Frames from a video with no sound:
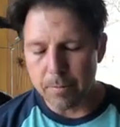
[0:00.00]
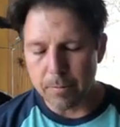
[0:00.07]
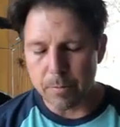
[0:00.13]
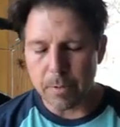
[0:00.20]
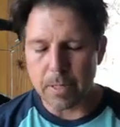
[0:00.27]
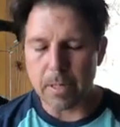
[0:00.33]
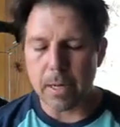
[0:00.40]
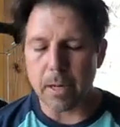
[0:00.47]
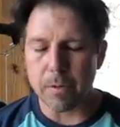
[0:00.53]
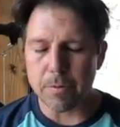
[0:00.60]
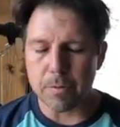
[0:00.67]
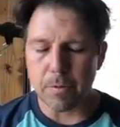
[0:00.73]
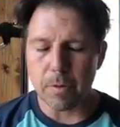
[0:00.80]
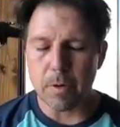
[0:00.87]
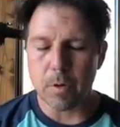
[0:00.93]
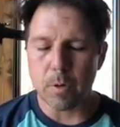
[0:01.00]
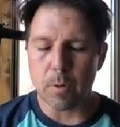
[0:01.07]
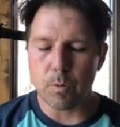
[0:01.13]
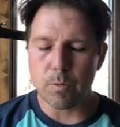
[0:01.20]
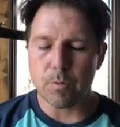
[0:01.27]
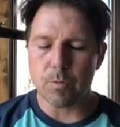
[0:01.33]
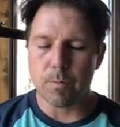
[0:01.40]
So we inhale through the
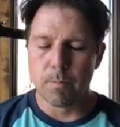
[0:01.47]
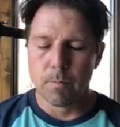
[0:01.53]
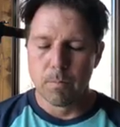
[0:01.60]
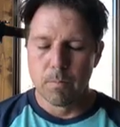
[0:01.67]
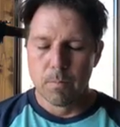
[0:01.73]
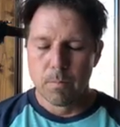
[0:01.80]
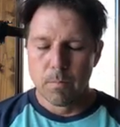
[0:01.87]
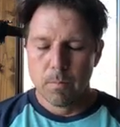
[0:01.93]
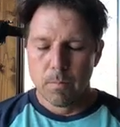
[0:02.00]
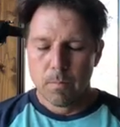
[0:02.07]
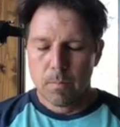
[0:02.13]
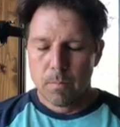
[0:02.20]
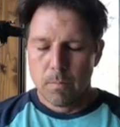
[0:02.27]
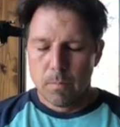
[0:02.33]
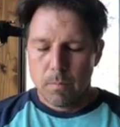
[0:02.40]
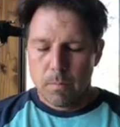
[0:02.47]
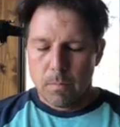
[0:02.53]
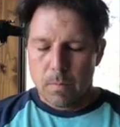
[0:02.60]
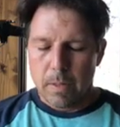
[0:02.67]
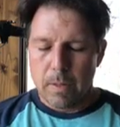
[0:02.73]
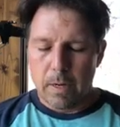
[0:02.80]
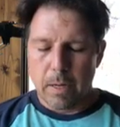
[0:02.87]
nose
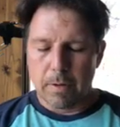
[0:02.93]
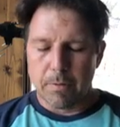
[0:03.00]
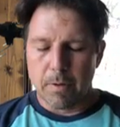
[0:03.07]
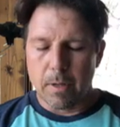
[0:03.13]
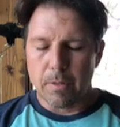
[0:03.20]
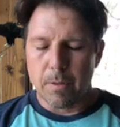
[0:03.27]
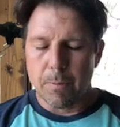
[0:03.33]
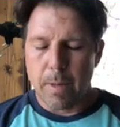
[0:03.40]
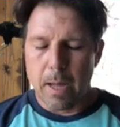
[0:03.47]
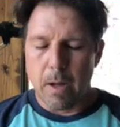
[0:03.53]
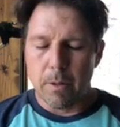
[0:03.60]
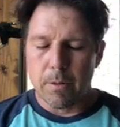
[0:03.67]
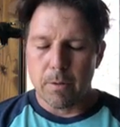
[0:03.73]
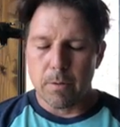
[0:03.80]
and then exhale out the mouth.